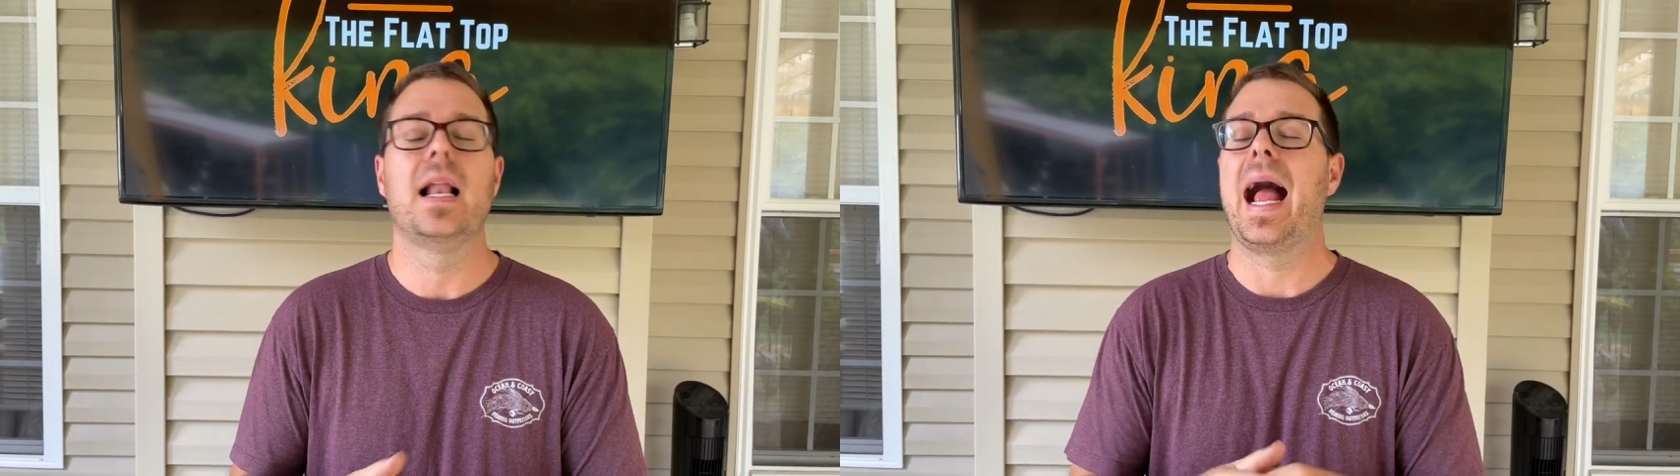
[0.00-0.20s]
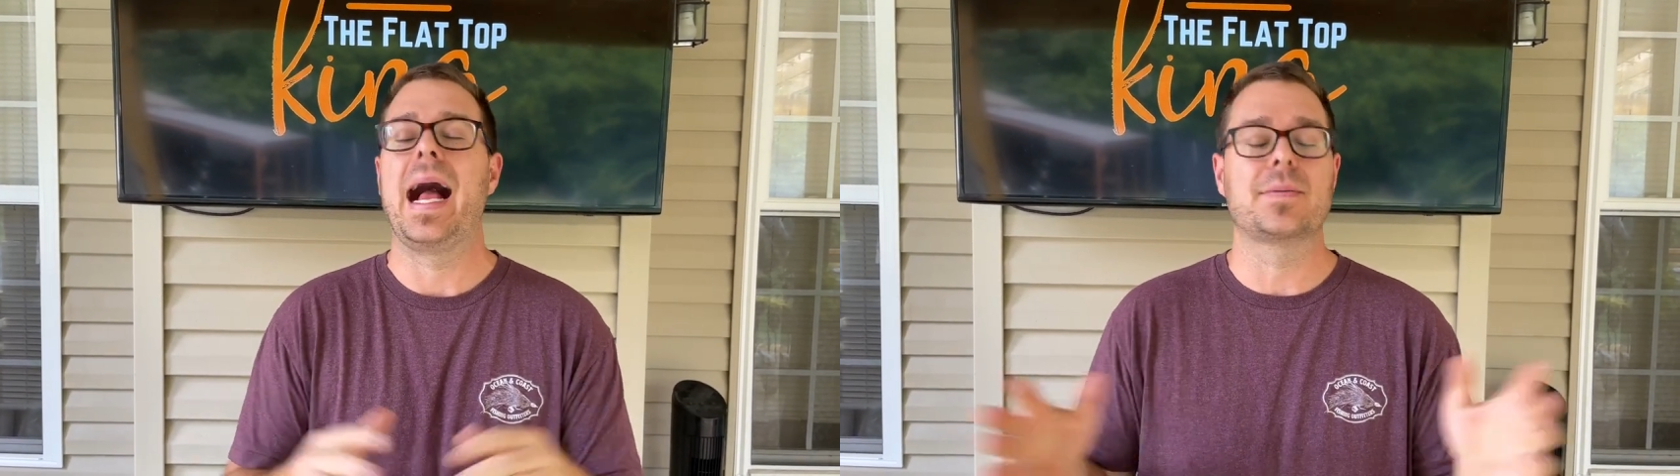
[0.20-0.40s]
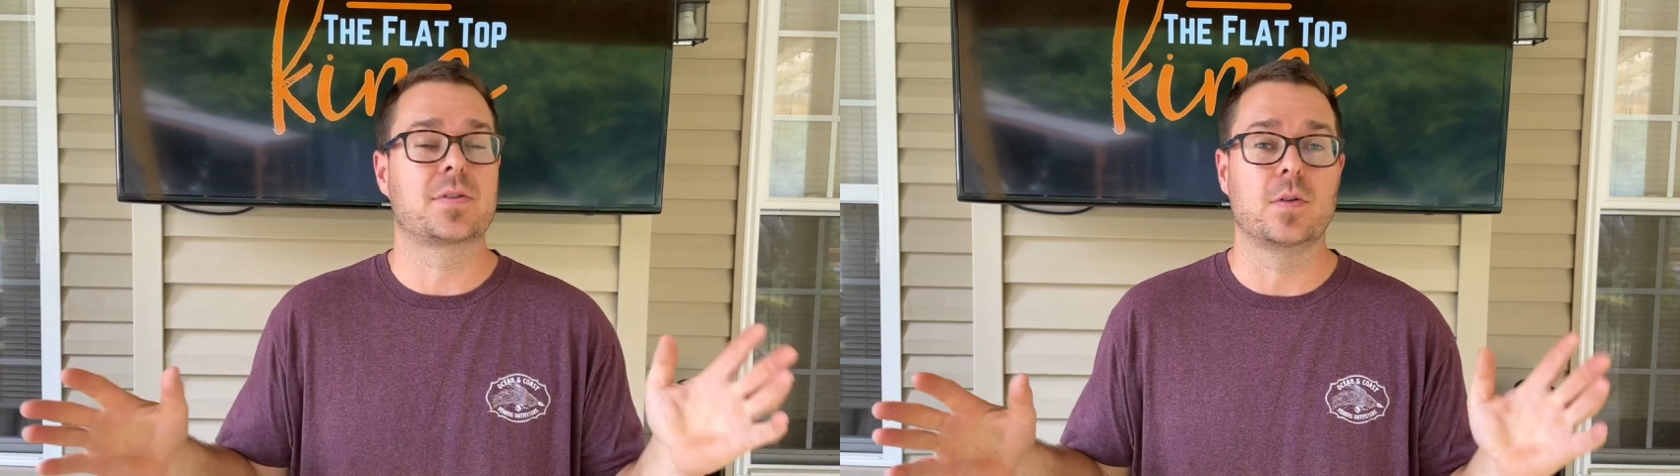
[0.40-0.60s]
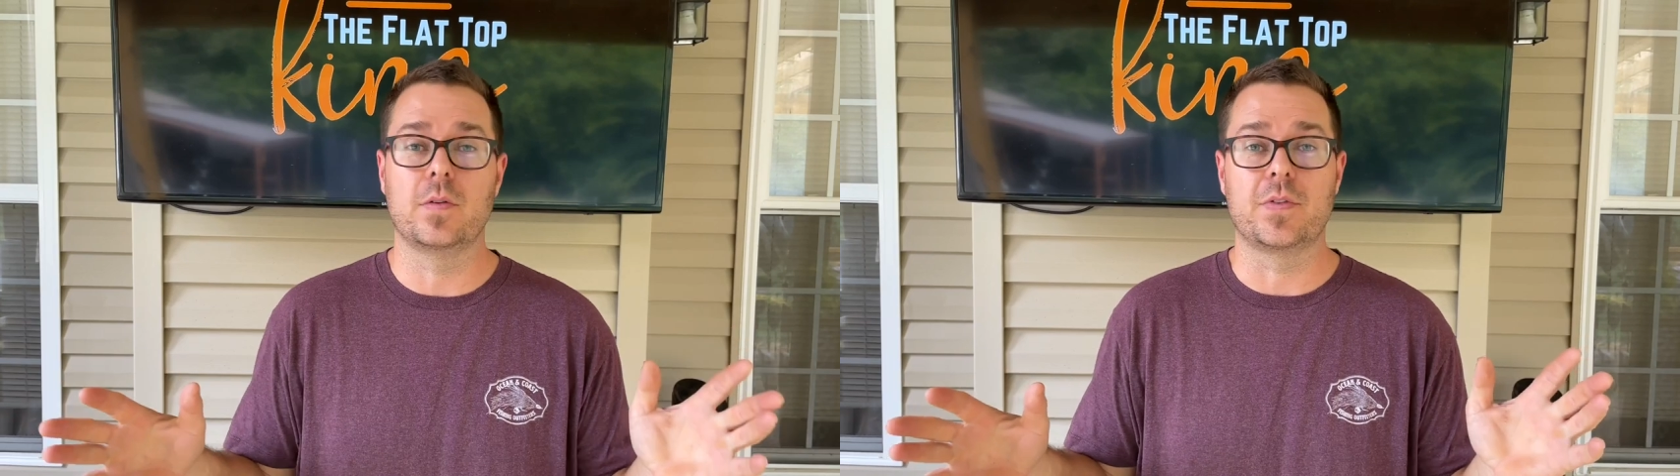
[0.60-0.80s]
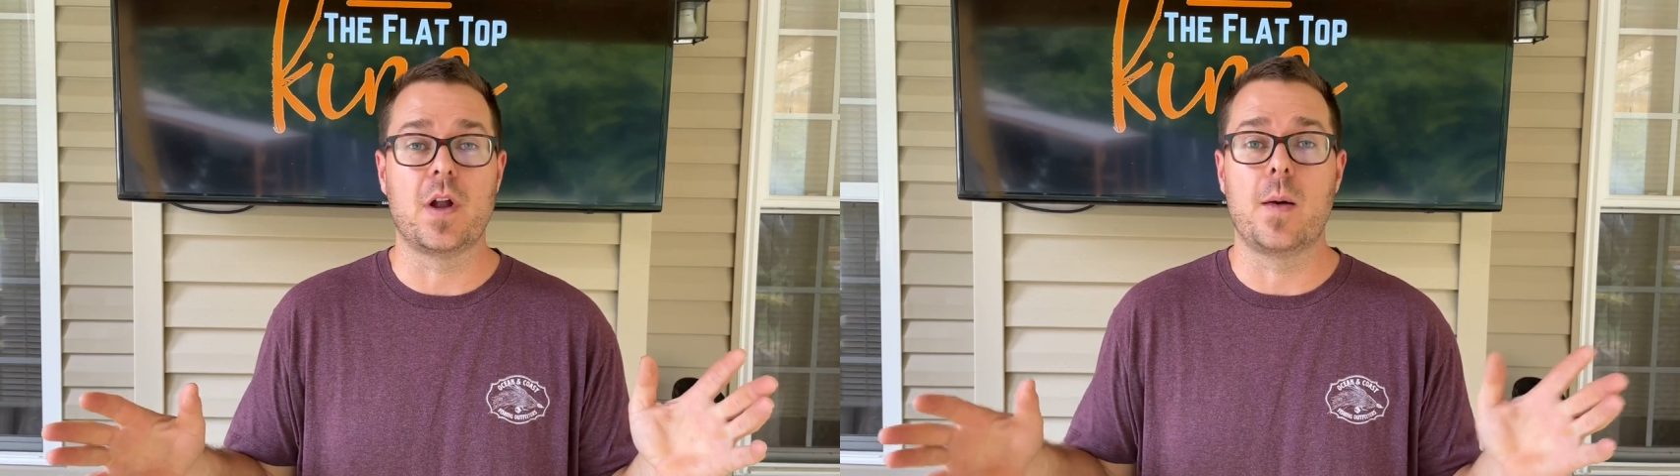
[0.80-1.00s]
Absolutely
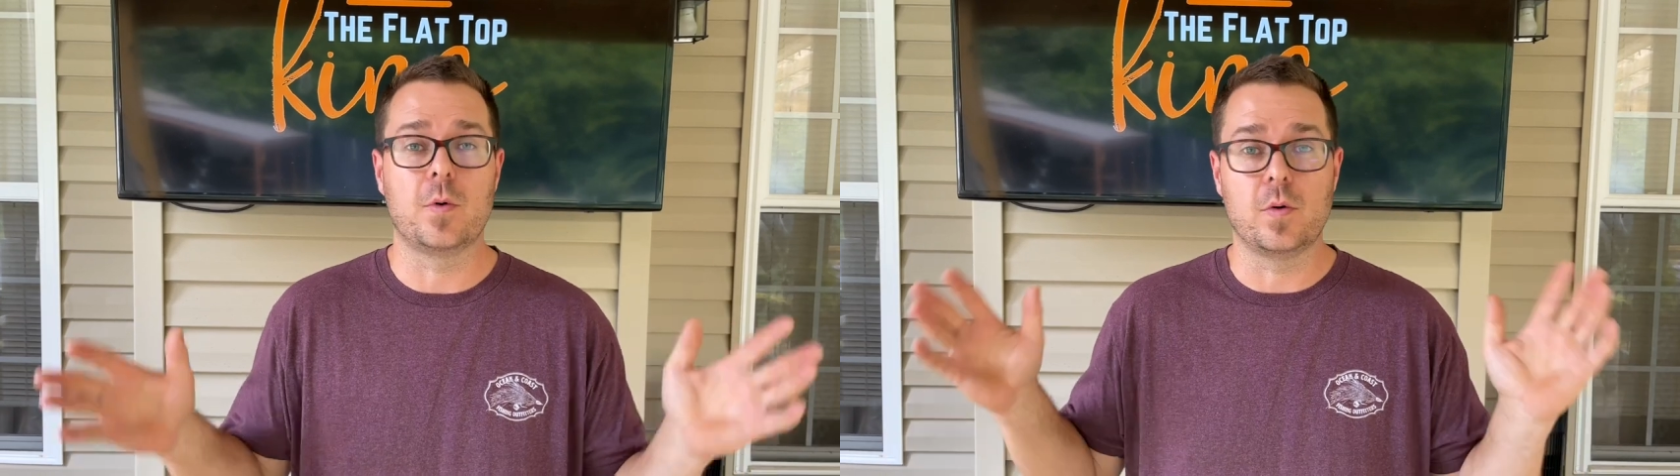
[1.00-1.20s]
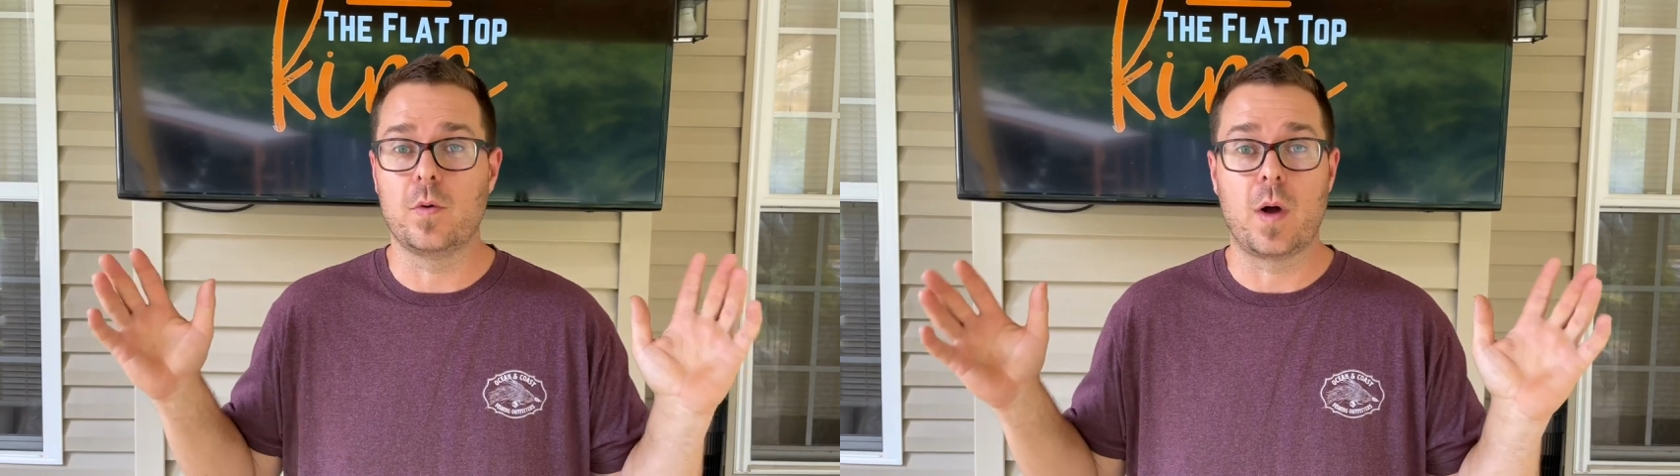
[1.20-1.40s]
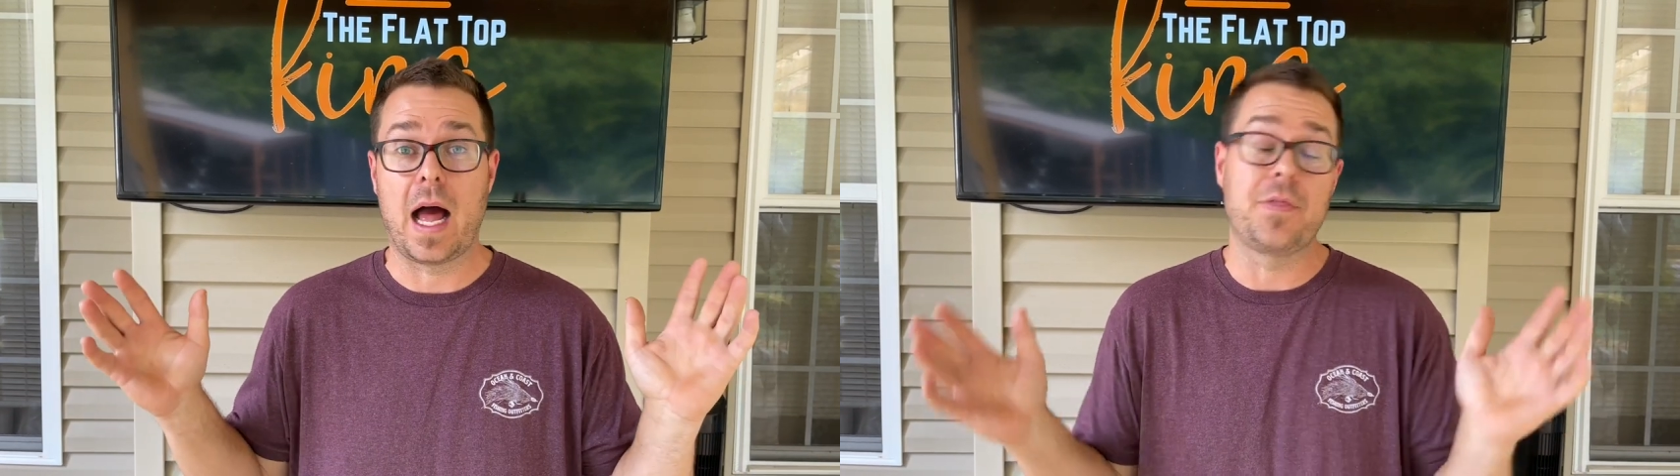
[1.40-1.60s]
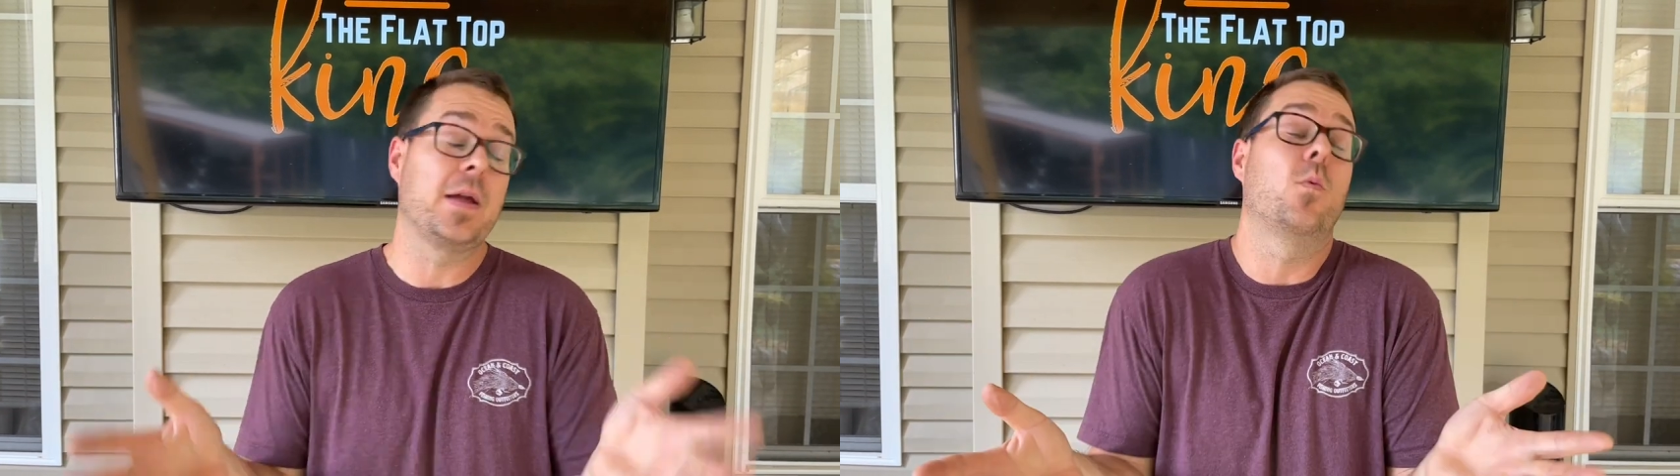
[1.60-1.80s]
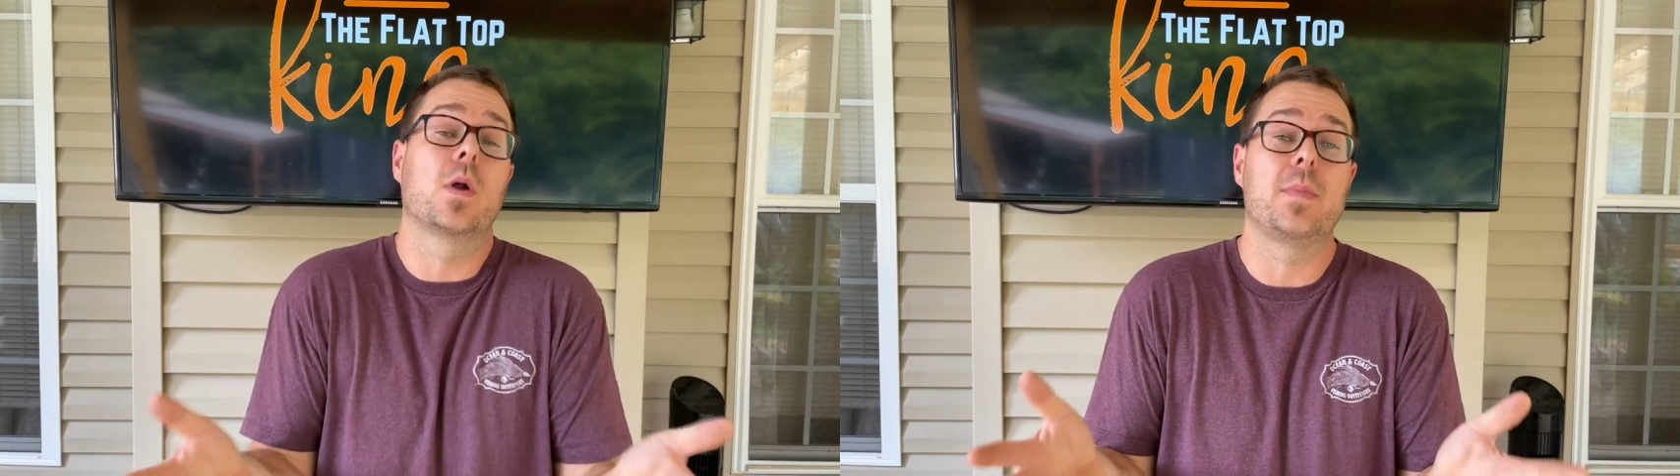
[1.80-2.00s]
phenomenal. I
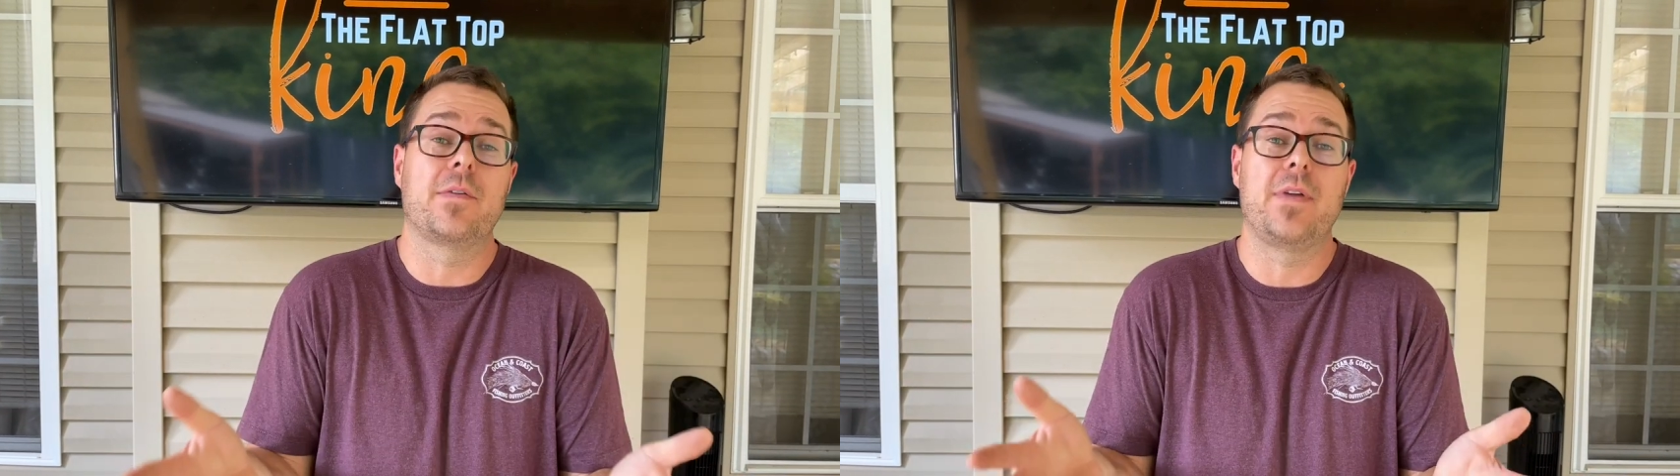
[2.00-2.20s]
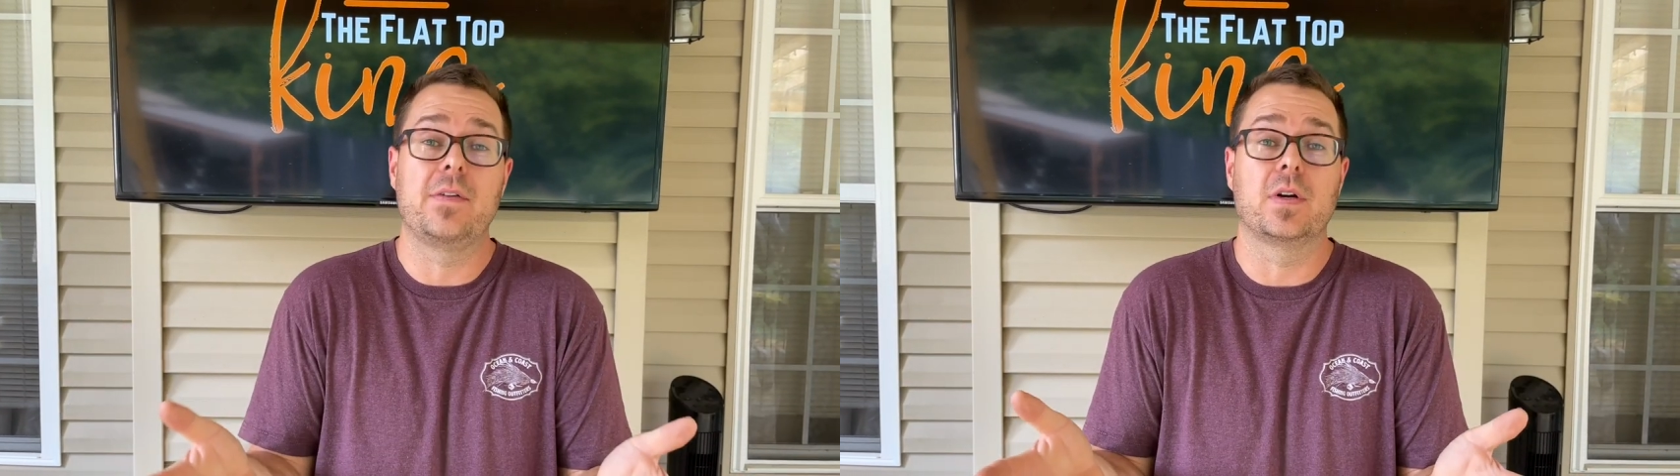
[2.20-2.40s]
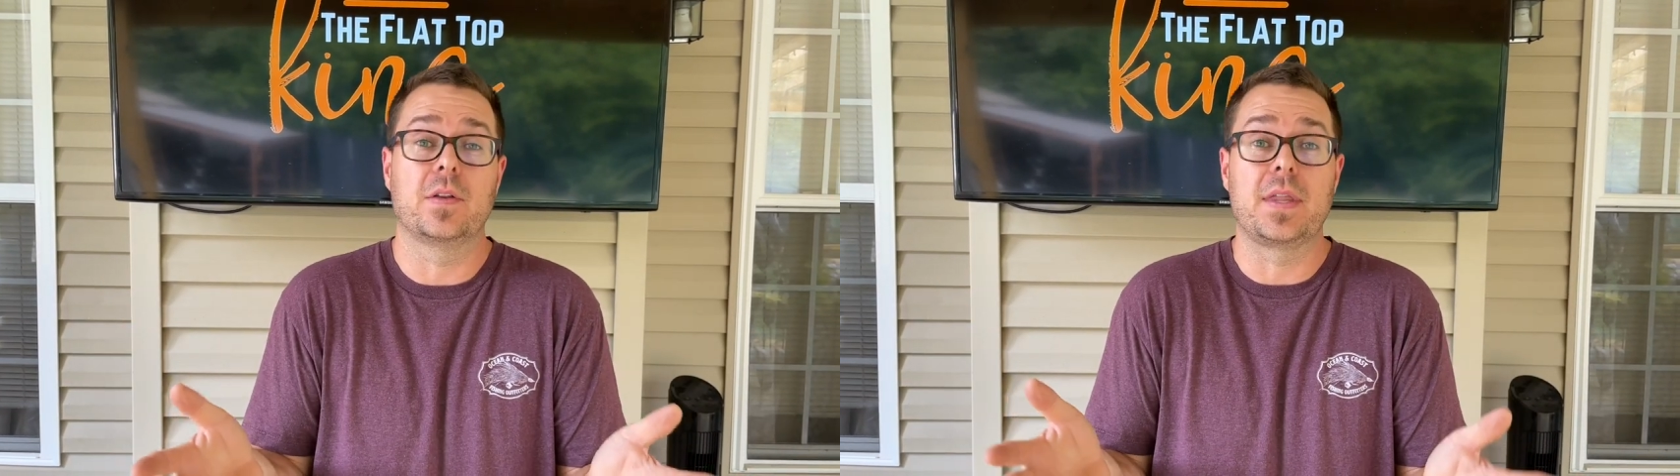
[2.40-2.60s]
think one of my favorite